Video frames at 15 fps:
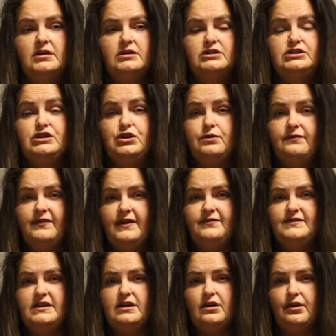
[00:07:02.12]

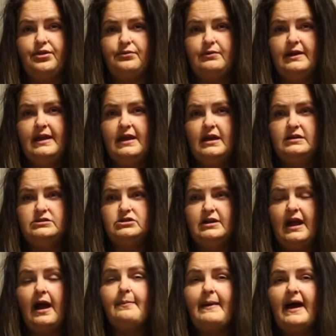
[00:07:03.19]
250 or 300.
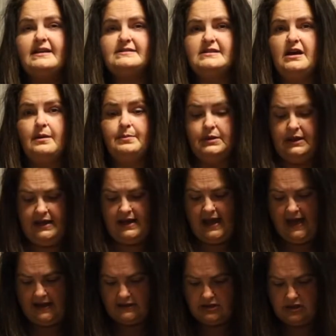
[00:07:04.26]
I might double it
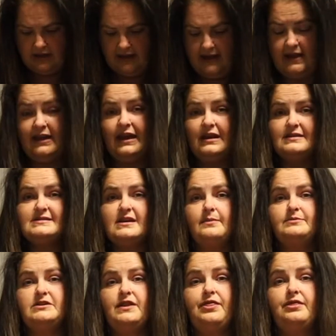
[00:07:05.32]
actually and get us up
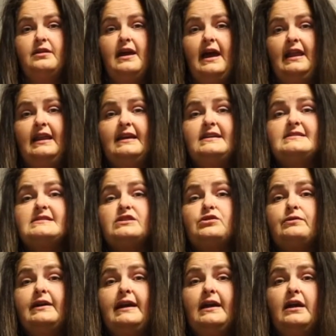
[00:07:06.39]
to at least
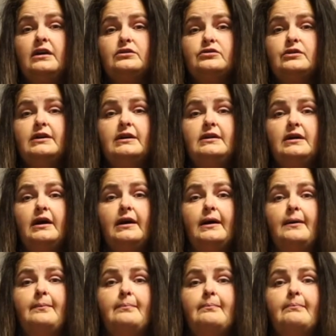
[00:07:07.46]
300
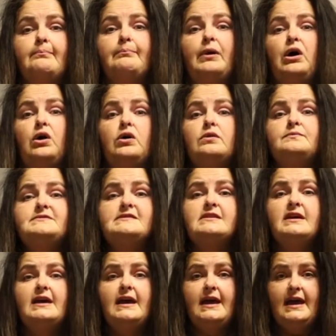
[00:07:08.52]
bulbs,
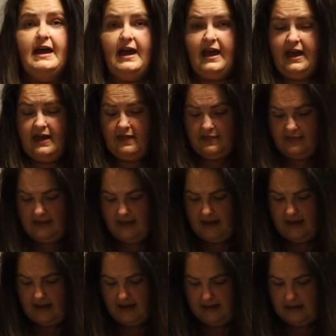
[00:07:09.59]
and
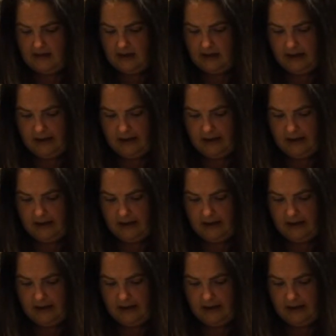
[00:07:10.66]
then